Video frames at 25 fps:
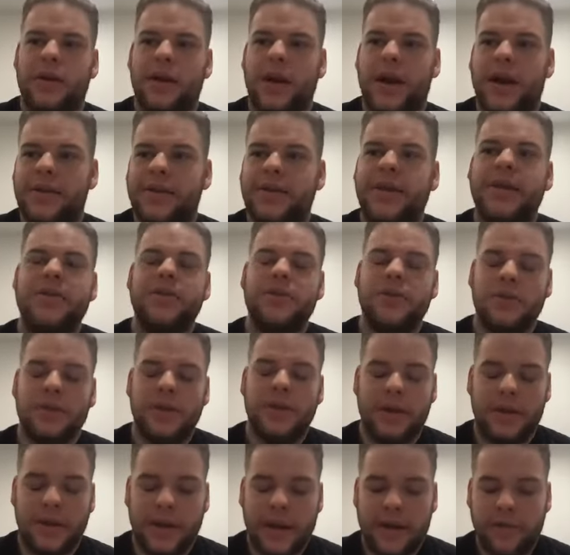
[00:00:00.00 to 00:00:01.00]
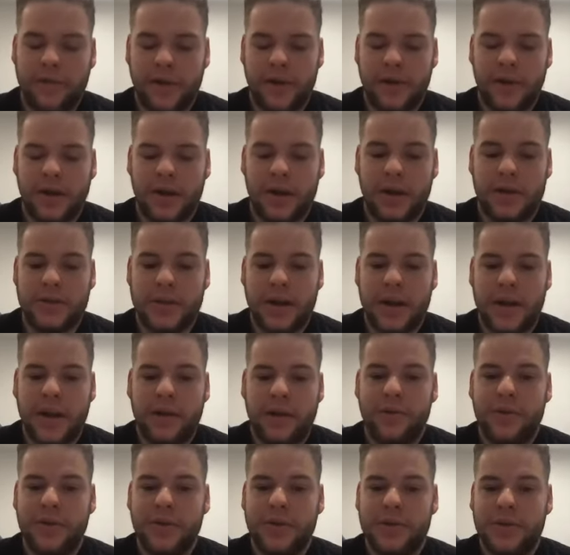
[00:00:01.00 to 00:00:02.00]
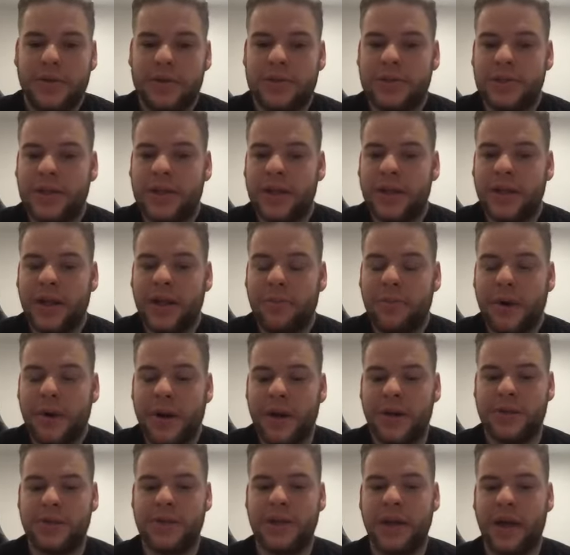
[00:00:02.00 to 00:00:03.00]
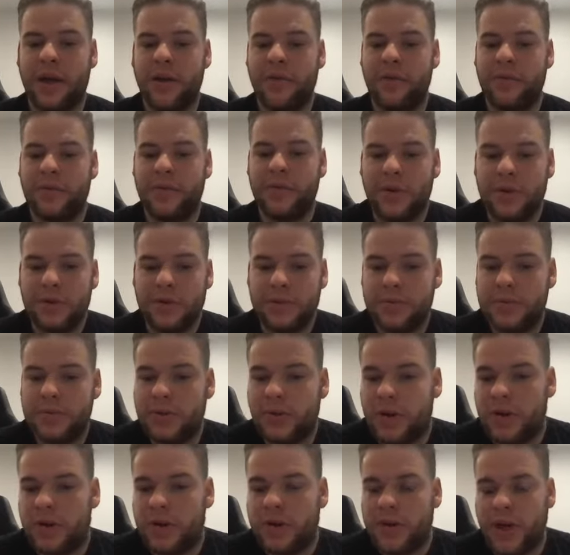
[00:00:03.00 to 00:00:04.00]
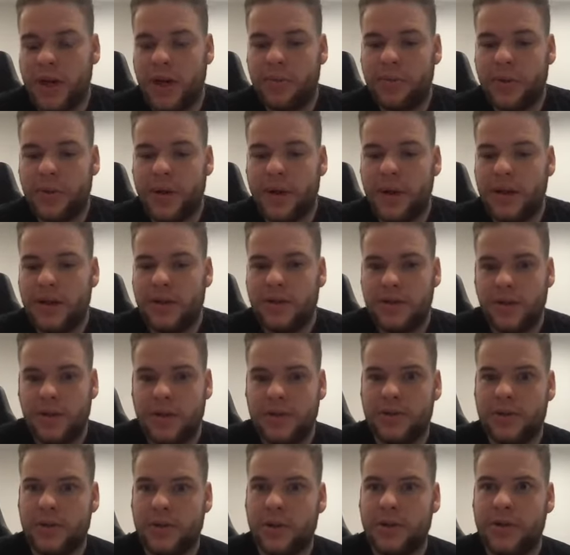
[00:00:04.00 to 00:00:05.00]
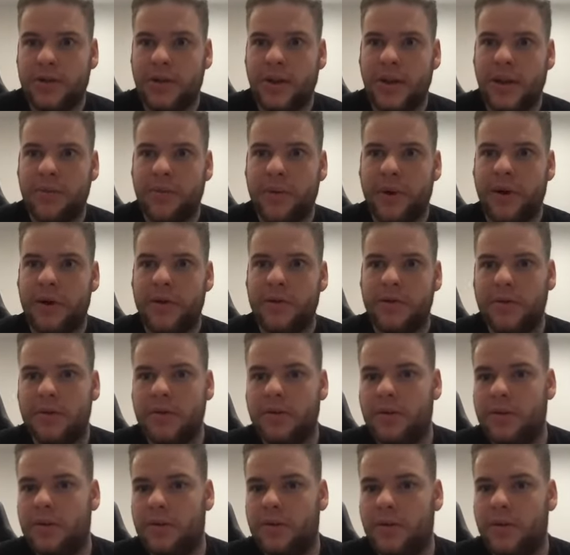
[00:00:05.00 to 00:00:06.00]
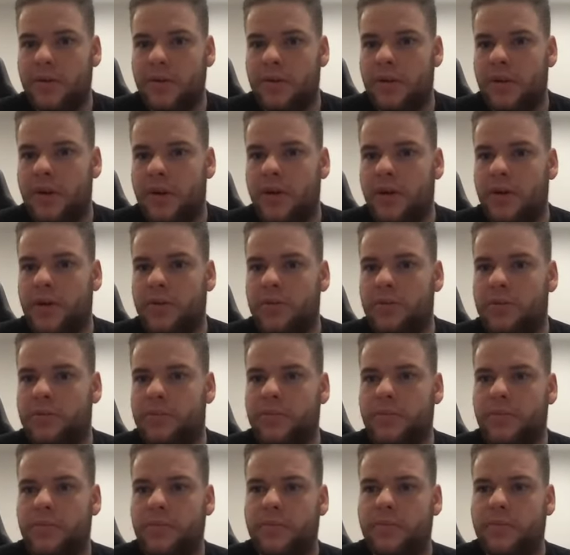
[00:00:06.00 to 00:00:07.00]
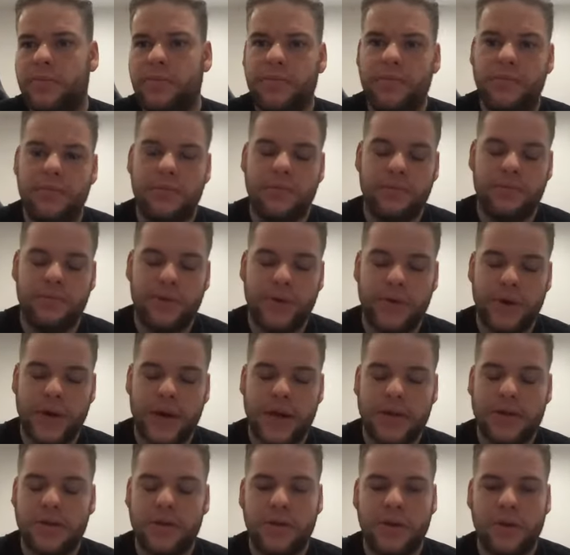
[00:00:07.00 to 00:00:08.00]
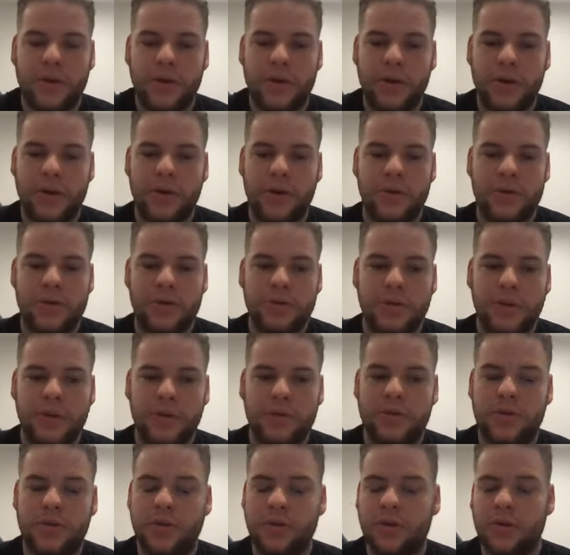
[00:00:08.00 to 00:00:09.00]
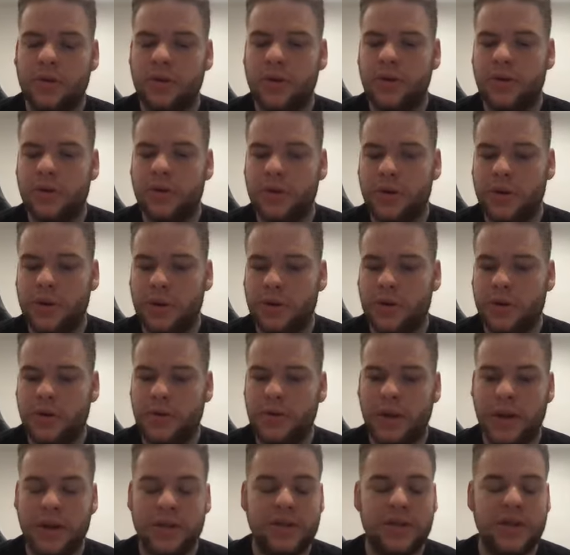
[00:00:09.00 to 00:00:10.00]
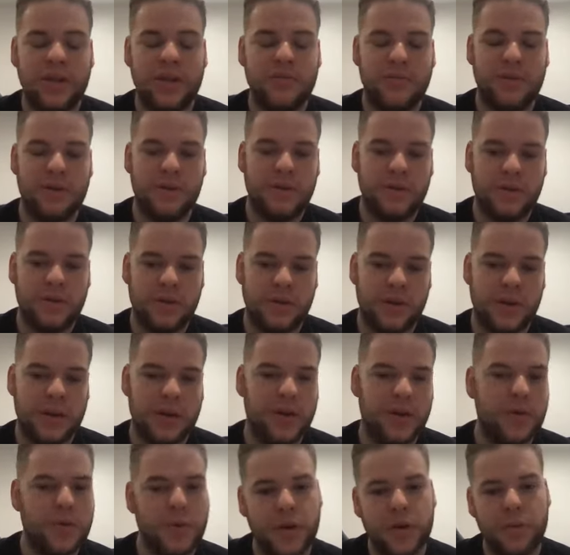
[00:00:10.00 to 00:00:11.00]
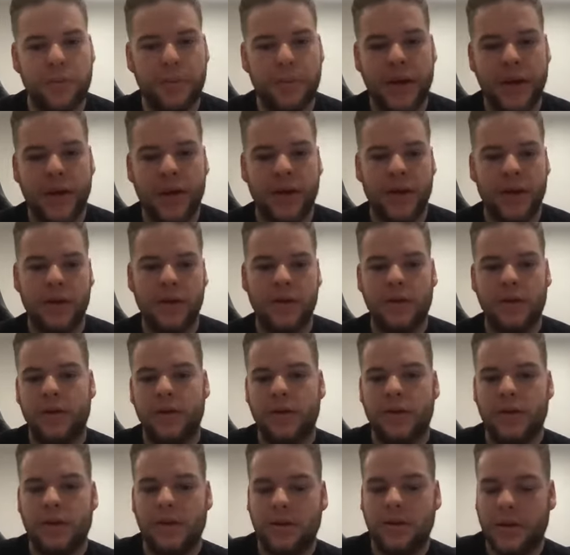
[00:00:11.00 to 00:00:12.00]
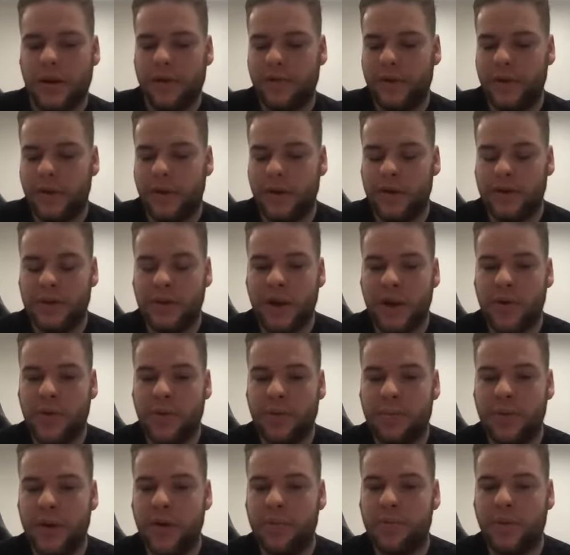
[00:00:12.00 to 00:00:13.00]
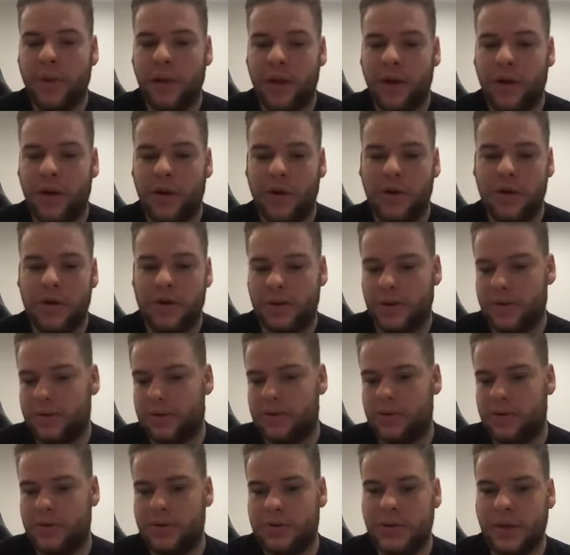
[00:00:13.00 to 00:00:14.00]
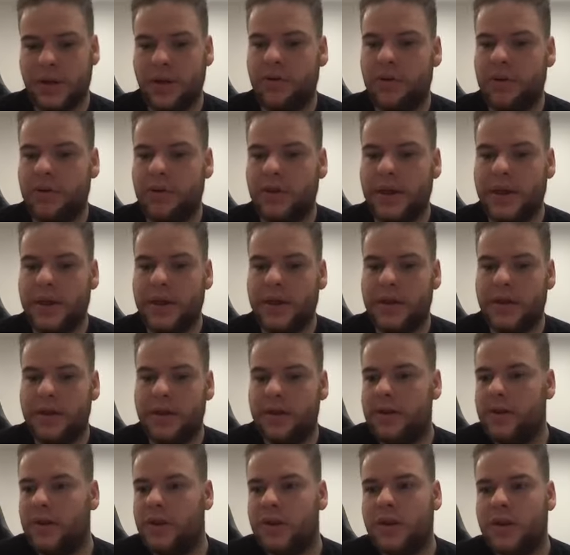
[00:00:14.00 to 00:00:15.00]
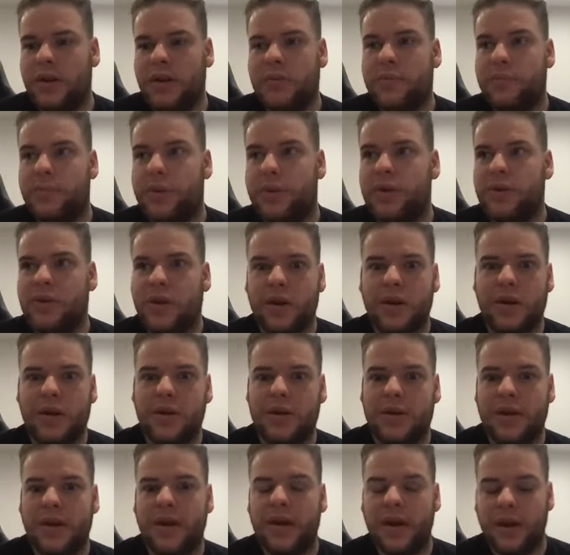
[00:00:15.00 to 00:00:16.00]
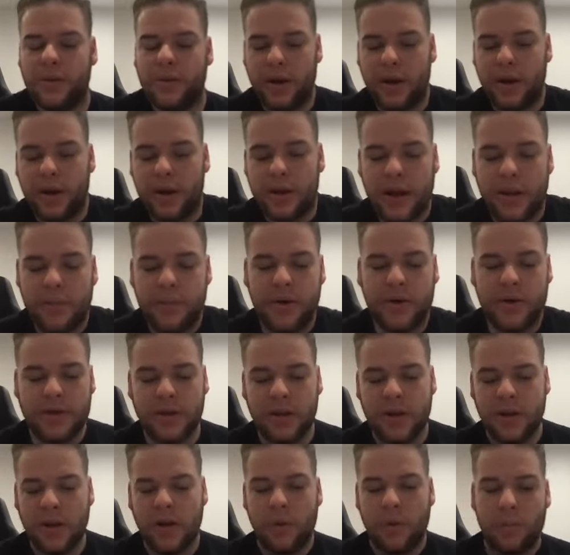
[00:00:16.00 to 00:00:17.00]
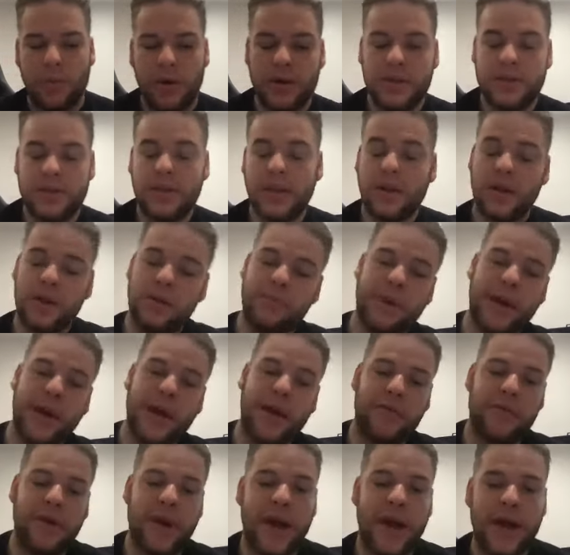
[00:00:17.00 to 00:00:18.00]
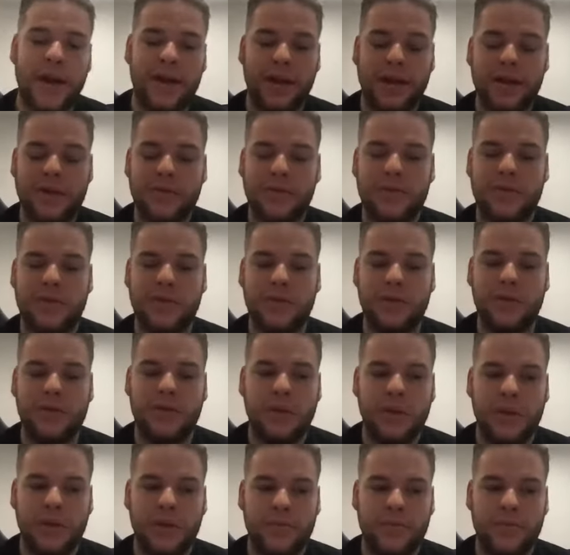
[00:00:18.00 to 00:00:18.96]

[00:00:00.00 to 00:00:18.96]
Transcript: think so. That definitely does. Like if you're just sitting there by yourself, not talking to anybody, you're just going to think about your progression or your score or your achievement that you want to make. Look, if you're going to talk with people or in general, like you're not going to be thinking about it that much. But it's still in the back of your head, that's for sure.